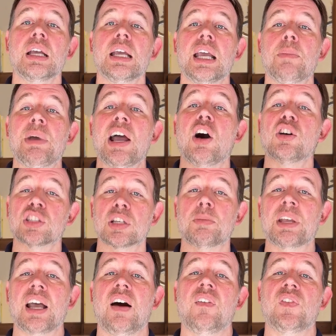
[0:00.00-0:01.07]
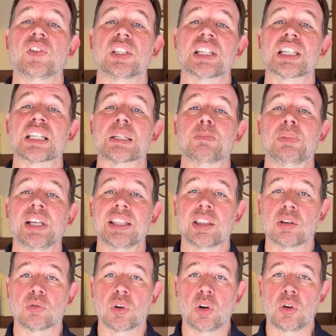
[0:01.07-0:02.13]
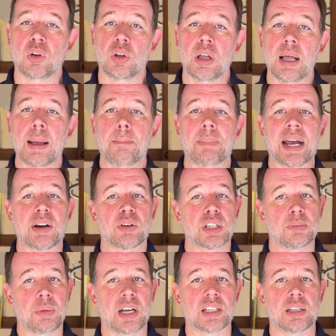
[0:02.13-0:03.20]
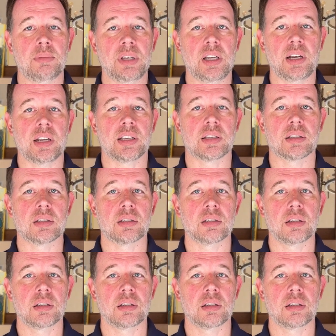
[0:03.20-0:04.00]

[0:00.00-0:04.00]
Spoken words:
It may also be helpful to split the role by responsibilities.